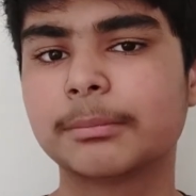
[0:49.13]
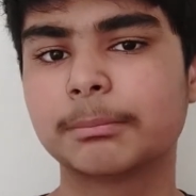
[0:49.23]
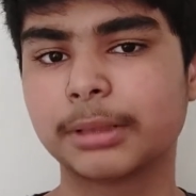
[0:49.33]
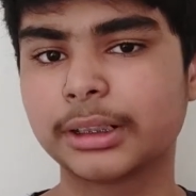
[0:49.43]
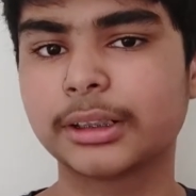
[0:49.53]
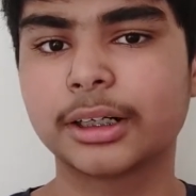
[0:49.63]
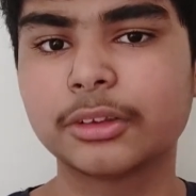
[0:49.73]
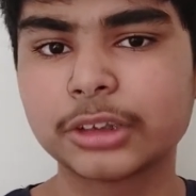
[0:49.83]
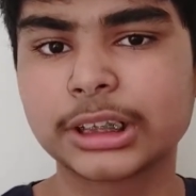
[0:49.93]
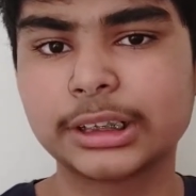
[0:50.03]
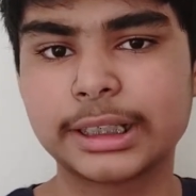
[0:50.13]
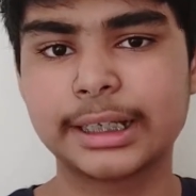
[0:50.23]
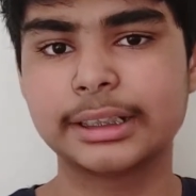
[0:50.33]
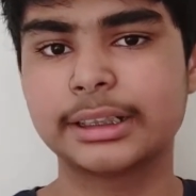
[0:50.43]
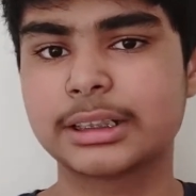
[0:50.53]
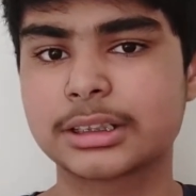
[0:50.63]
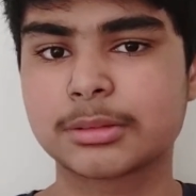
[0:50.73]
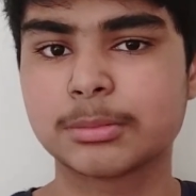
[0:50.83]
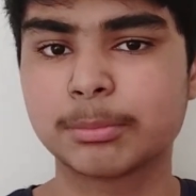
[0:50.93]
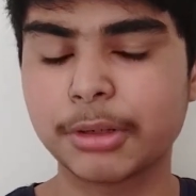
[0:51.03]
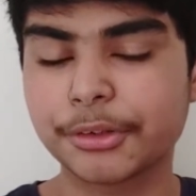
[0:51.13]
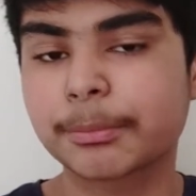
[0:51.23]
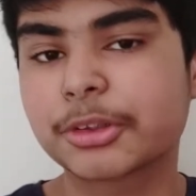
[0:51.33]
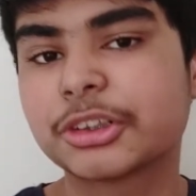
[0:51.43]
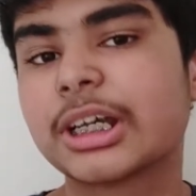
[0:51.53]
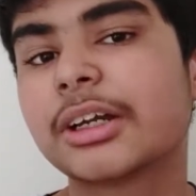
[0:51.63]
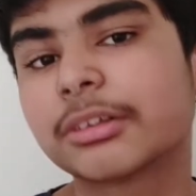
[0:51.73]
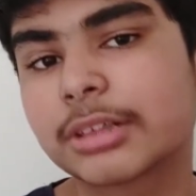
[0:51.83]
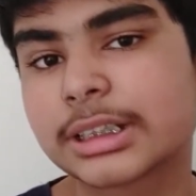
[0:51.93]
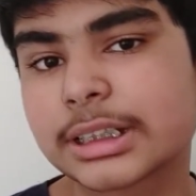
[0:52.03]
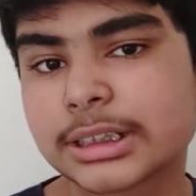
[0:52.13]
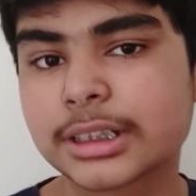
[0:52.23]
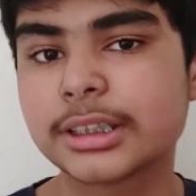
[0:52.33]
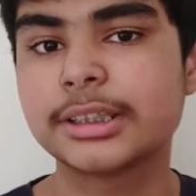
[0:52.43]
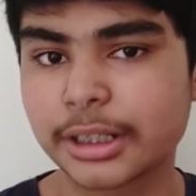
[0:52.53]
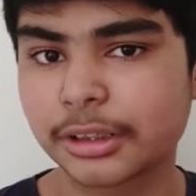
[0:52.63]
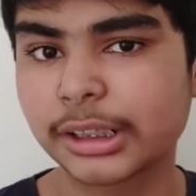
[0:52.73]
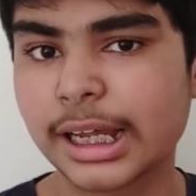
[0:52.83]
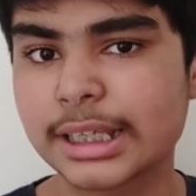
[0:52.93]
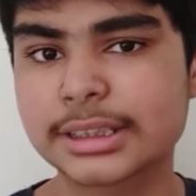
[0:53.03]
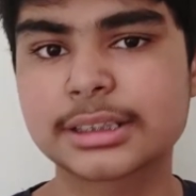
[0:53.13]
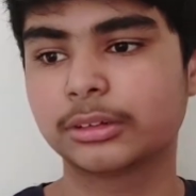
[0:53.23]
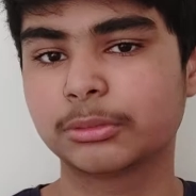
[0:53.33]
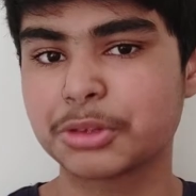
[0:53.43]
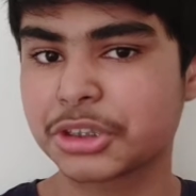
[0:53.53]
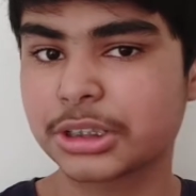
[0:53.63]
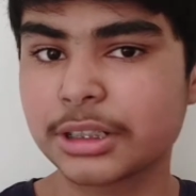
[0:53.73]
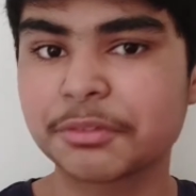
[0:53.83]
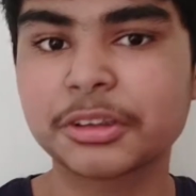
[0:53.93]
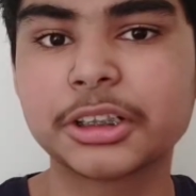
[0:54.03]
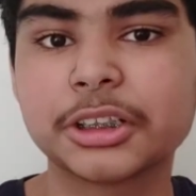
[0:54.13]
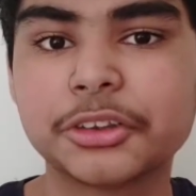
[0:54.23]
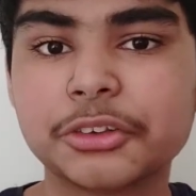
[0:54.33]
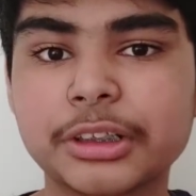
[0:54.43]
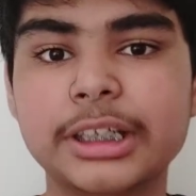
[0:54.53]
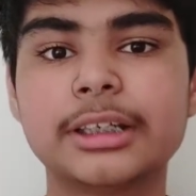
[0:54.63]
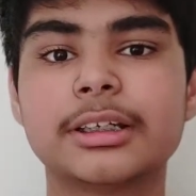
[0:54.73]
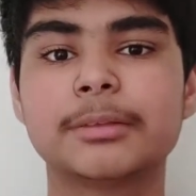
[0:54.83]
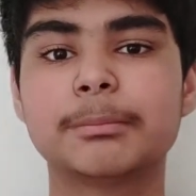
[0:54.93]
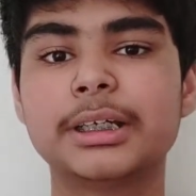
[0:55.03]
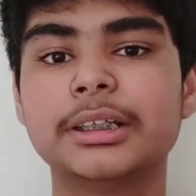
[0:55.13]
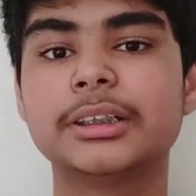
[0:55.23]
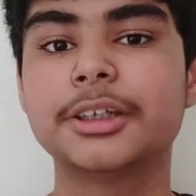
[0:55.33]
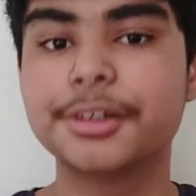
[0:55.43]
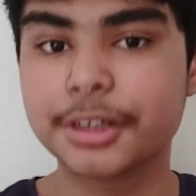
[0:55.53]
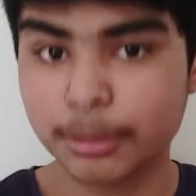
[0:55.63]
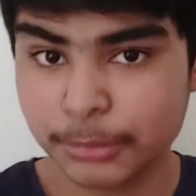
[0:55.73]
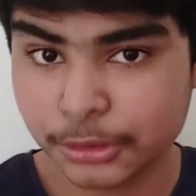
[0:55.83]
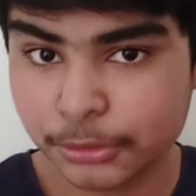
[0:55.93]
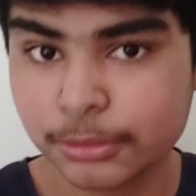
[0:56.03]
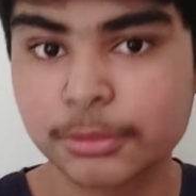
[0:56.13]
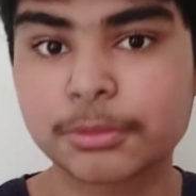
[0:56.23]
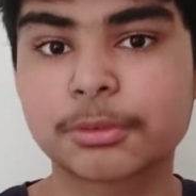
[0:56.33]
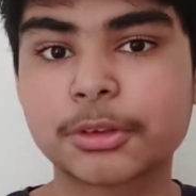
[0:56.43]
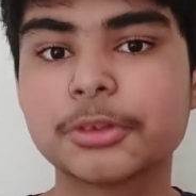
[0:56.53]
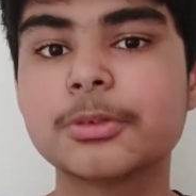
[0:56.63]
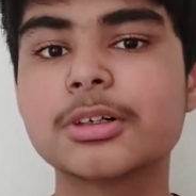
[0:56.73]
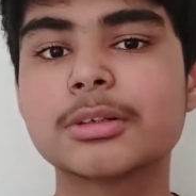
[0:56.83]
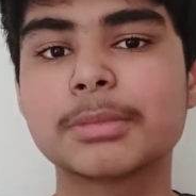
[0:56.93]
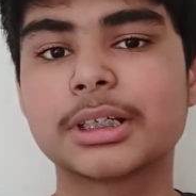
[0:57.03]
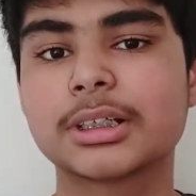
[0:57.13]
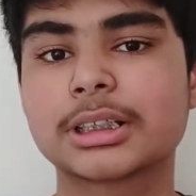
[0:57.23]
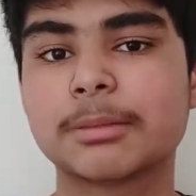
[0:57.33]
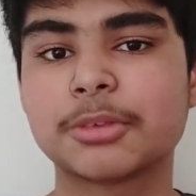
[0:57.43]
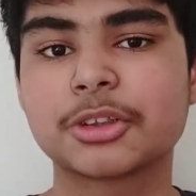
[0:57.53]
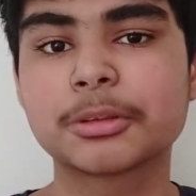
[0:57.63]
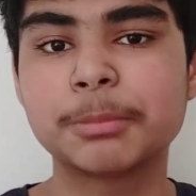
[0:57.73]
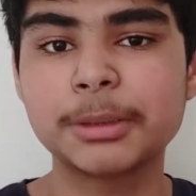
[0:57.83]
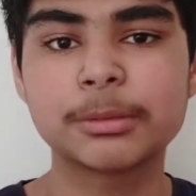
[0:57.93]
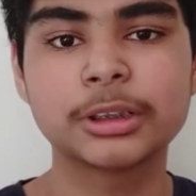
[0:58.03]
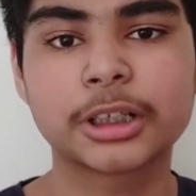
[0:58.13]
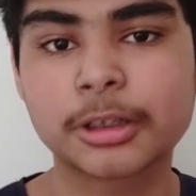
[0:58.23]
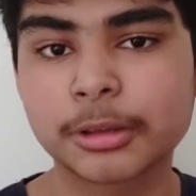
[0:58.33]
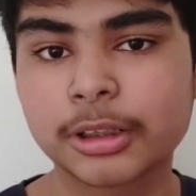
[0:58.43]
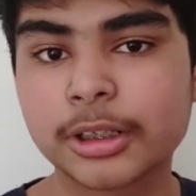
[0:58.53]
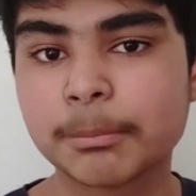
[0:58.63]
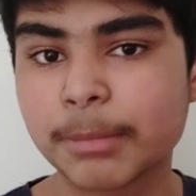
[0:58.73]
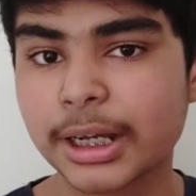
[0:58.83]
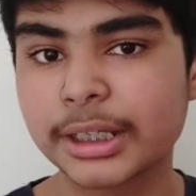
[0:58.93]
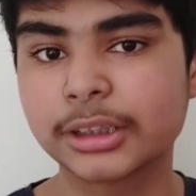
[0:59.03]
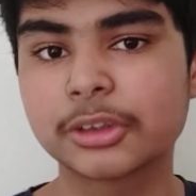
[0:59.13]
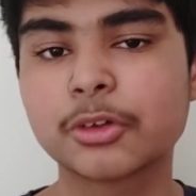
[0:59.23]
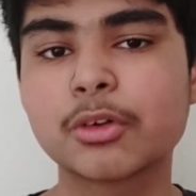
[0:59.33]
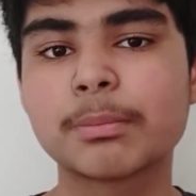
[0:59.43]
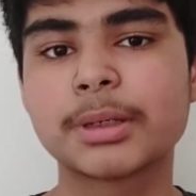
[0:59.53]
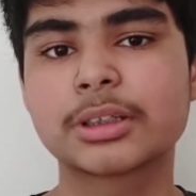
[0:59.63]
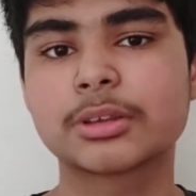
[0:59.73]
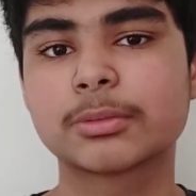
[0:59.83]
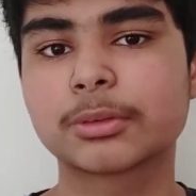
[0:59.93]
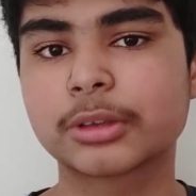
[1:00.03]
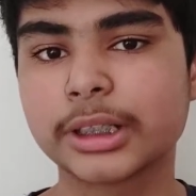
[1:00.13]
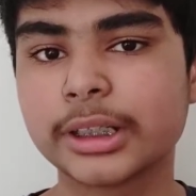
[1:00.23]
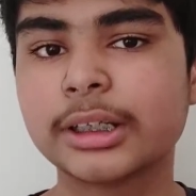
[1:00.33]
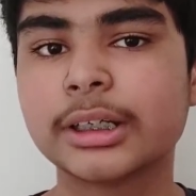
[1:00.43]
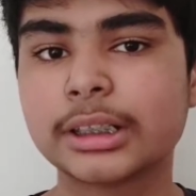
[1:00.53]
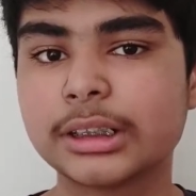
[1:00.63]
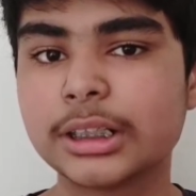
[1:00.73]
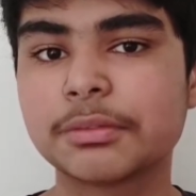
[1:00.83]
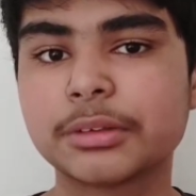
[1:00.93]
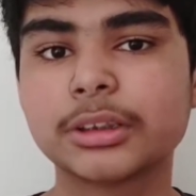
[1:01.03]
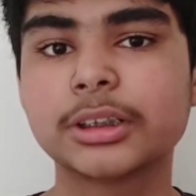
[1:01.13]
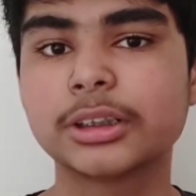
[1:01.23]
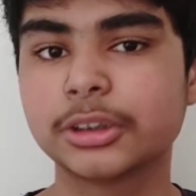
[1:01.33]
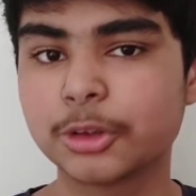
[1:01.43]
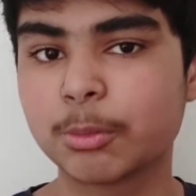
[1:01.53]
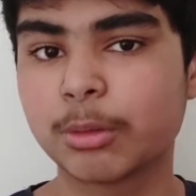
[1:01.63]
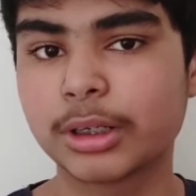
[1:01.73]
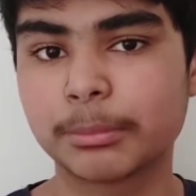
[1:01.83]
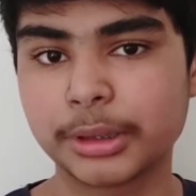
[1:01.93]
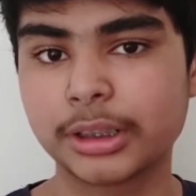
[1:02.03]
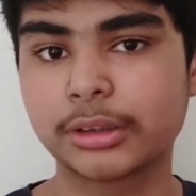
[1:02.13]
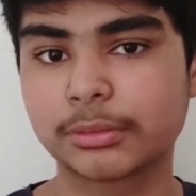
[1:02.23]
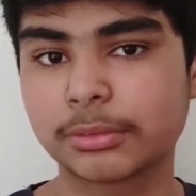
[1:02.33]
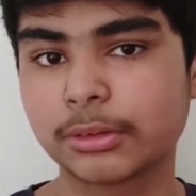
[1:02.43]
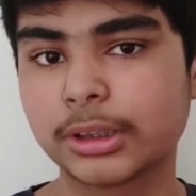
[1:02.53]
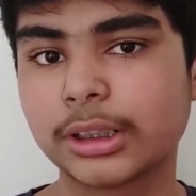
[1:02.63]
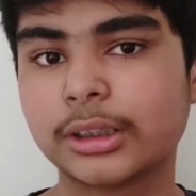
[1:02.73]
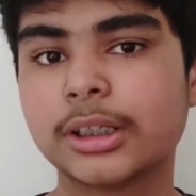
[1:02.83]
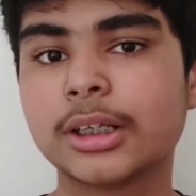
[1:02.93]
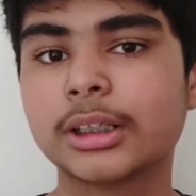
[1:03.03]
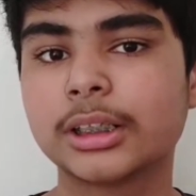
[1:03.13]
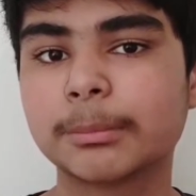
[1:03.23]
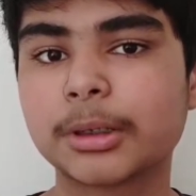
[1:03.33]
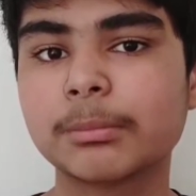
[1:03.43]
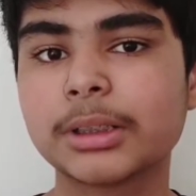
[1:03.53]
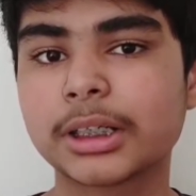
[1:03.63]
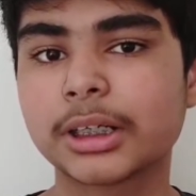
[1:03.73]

But other than that, it's much more shatter resistant than glass, which is definitely a great big W for Google because I'm sure people that are buying the Google Pixel 4a definitely don't want to break their phone, and they probably